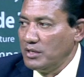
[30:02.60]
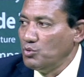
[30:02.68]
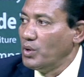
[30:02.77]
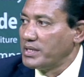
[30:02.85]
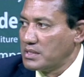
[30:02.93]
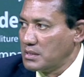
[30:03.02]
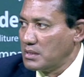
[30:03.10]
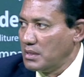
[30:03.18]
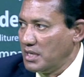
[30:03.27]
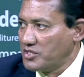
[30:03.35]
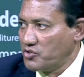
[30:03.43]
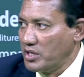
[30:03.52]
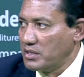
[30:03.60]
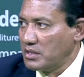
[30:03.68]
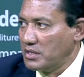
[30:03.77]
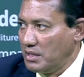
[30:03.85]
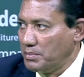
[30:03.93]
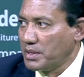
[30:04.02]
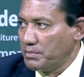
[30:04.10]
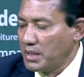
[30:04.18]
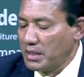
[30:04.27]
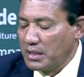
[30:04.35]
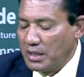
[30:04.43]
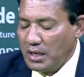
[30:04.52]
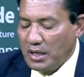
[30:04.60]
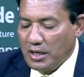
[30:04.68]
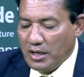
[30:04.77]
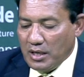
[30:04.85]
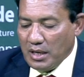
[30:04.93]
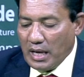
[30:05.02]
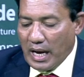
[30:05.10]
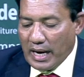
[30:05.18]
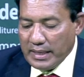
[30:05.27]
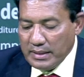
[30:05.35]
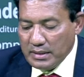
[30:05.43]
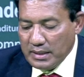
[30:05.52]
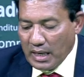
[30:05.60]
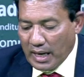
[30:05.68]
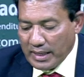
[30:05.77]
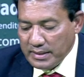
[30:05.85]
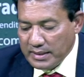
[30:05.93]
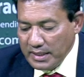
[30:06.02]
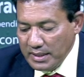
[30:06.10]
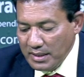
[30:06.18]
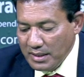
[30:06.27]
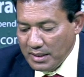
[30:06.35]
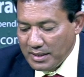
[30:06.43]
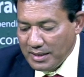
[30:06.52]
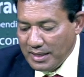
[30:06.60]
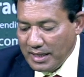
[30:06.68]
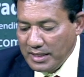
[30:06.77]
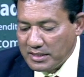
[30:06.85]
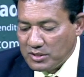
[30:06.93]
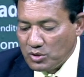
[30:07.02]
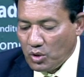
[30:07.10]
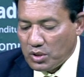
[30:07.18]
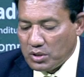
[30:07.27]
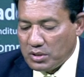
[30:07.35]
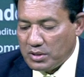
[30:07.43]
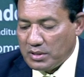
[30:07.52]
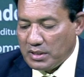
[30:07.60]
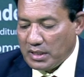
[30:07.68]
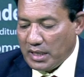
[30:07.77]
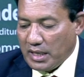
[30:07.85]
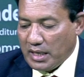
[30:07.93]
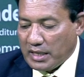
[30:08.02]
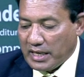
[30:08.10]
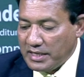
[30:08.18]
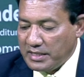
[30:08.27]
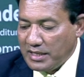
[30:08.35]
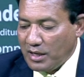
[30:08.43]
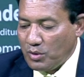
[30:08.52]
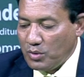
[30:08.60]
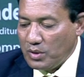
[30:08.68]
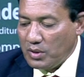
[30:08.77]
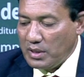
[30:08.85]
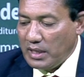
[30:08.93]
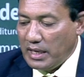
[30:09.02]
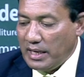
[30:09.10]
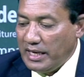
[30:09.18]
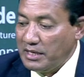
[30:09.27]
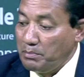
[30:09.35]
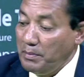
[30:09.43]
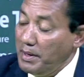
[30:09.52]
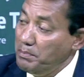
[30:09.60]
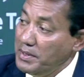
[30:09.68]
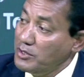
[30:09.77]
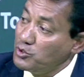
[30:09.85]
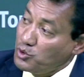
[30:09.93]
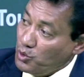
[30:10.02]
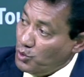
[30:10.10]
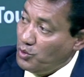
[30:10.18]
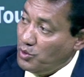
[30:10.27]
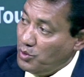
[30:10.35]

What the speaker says: U.S. State Department. I think it's not right now. It may be true,